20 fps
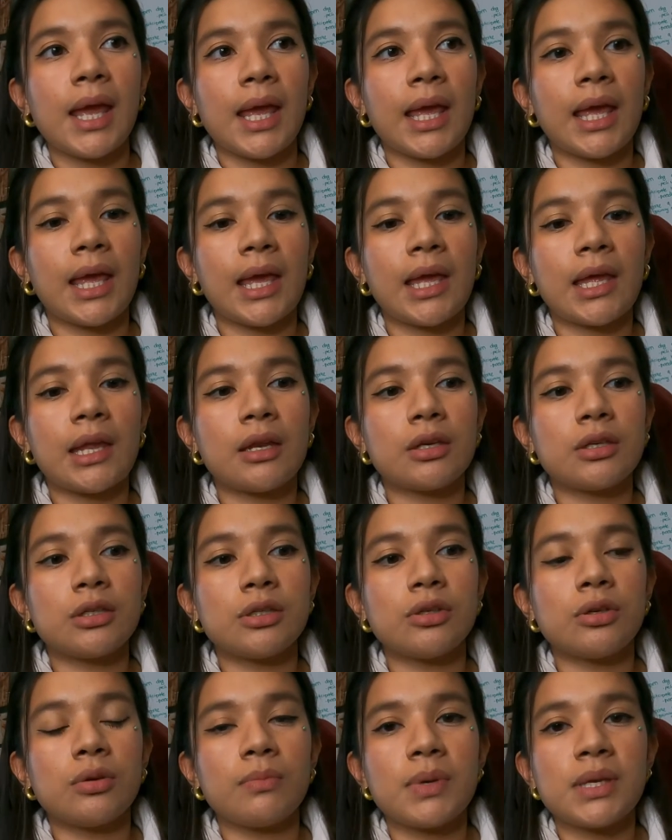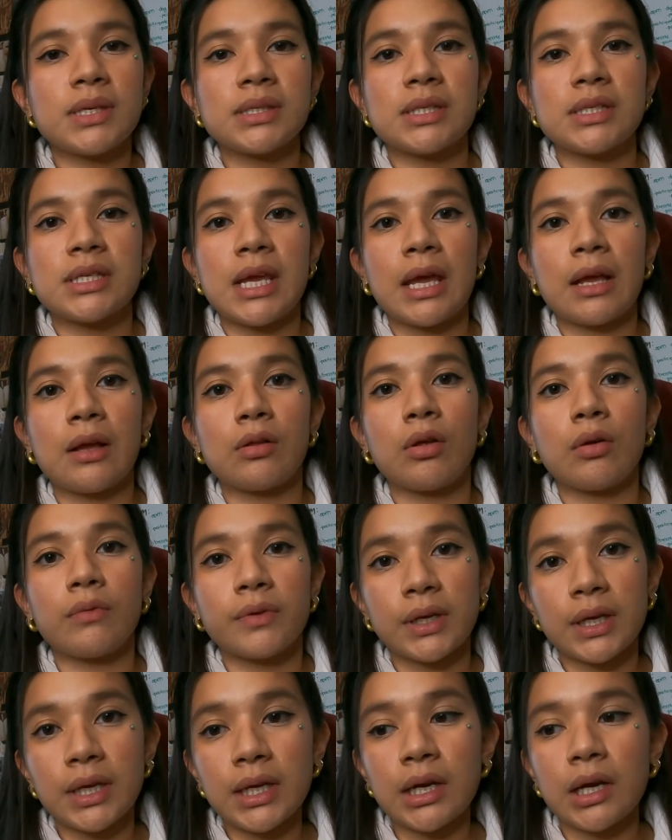and you missed a tangle over
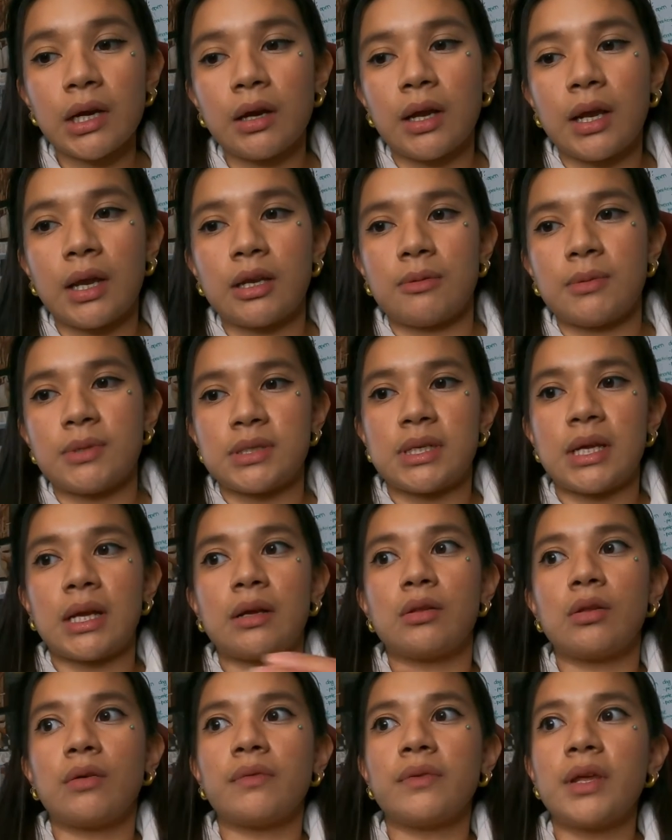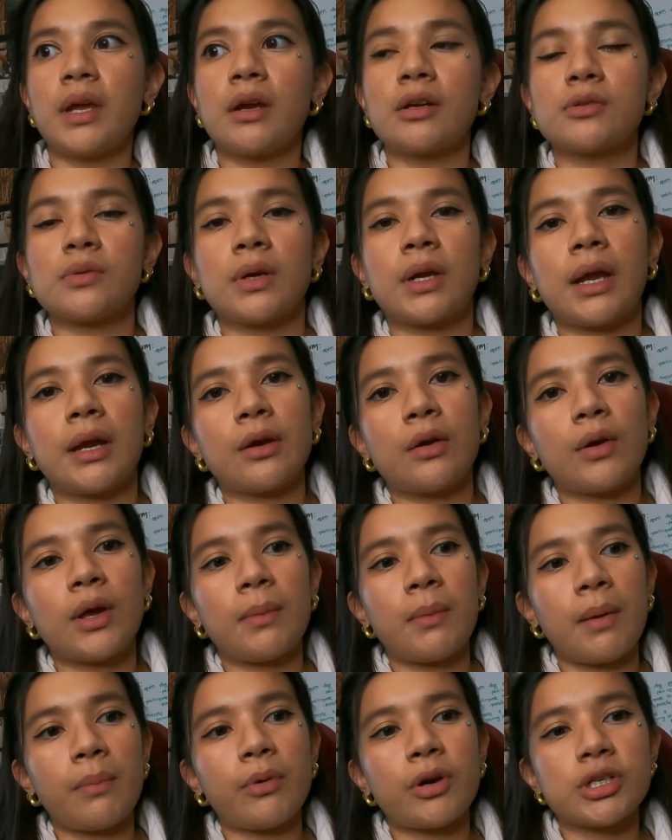here and you missed a tangle over there, so I gotta go get
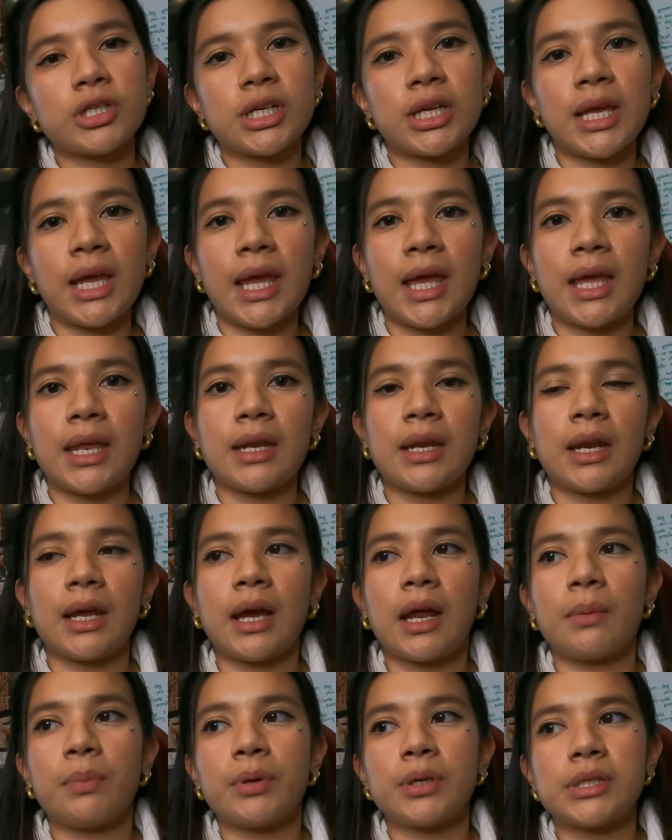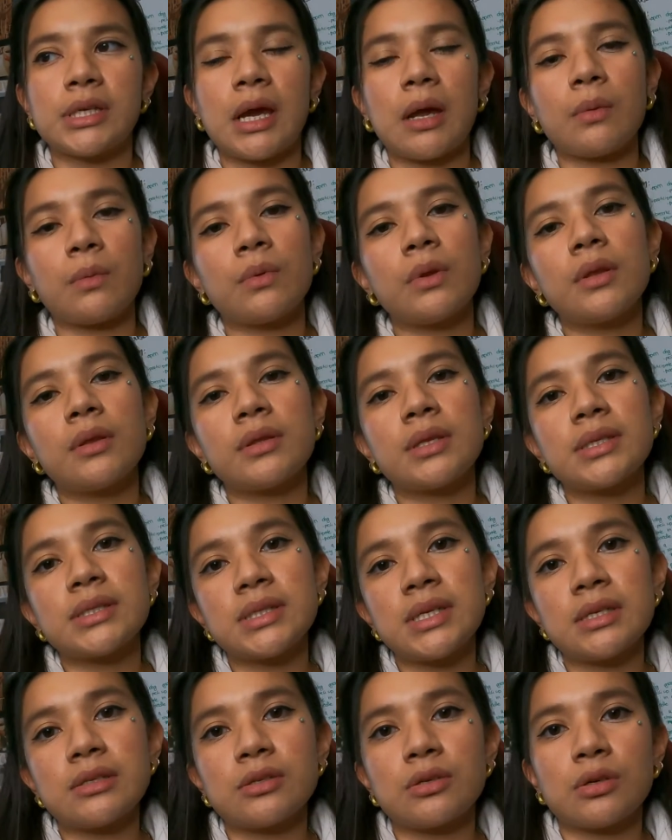my brush again, and I gotta put down the
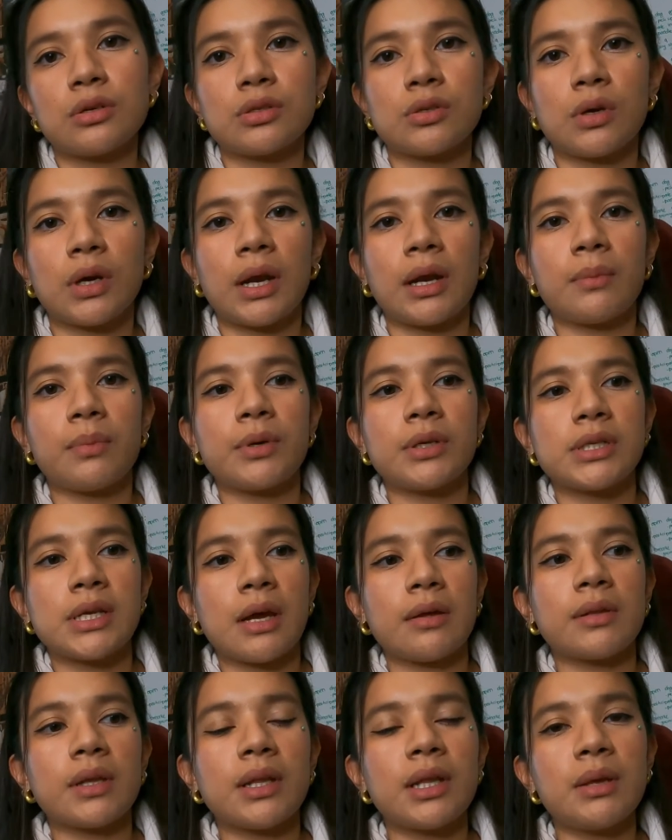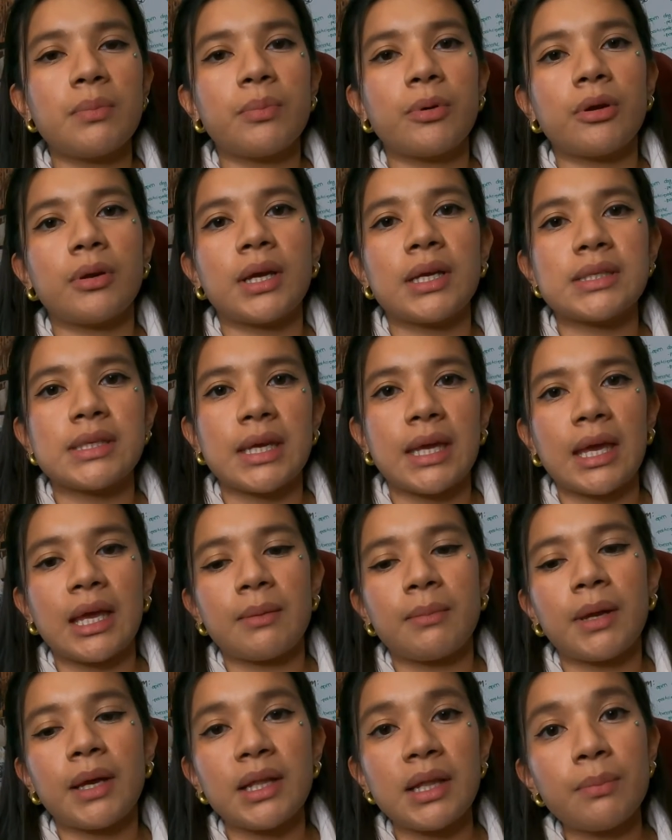scissors, or gotta put down the clipper because I can't
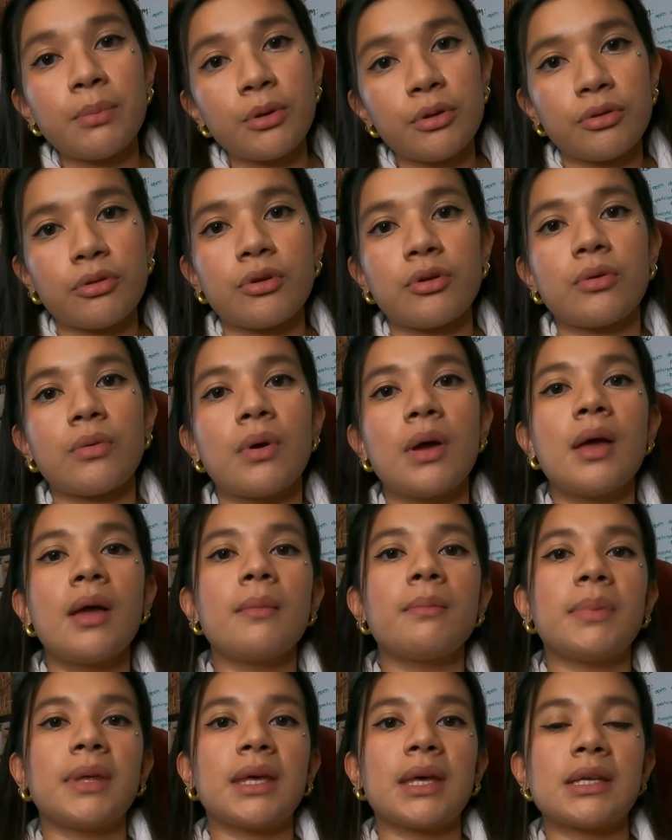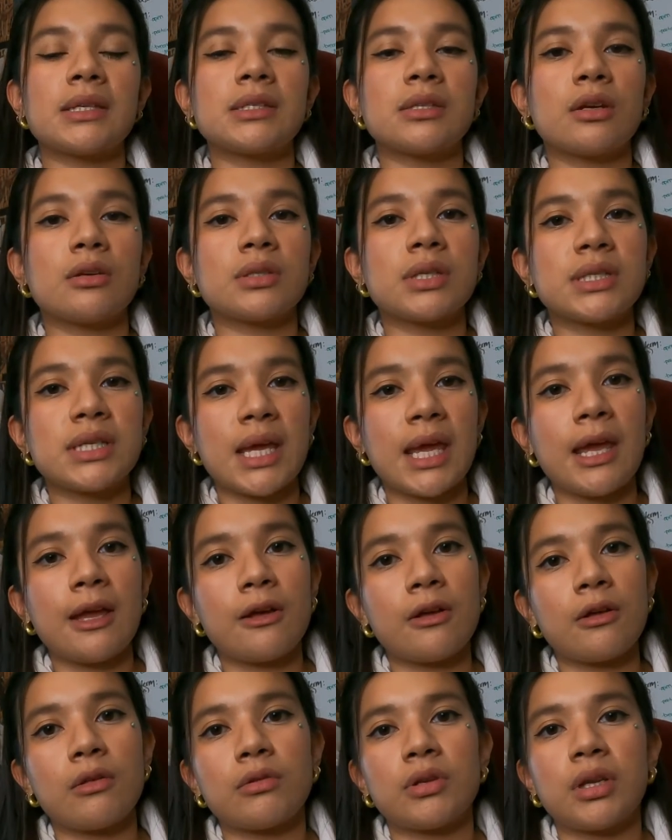get my clipper through because there's a
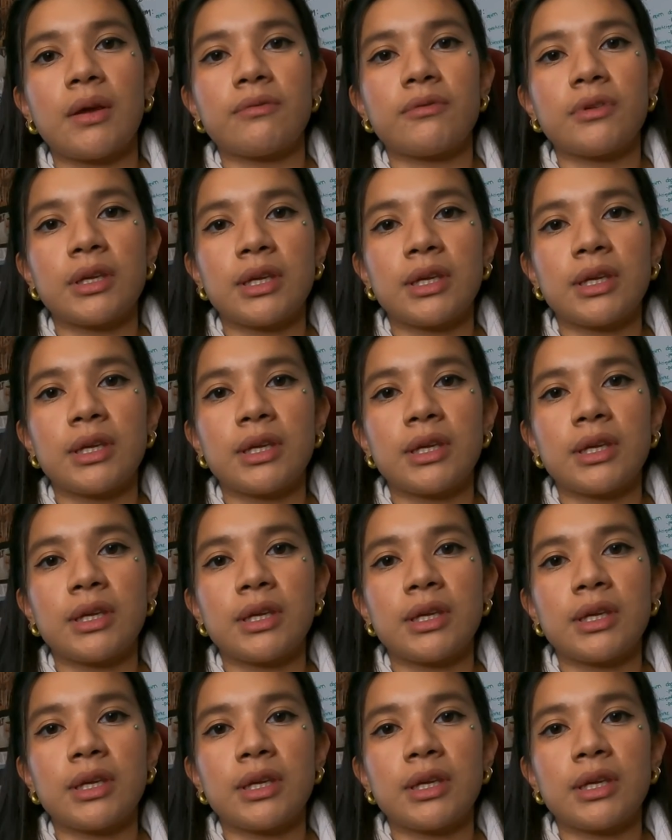tangle, and you have to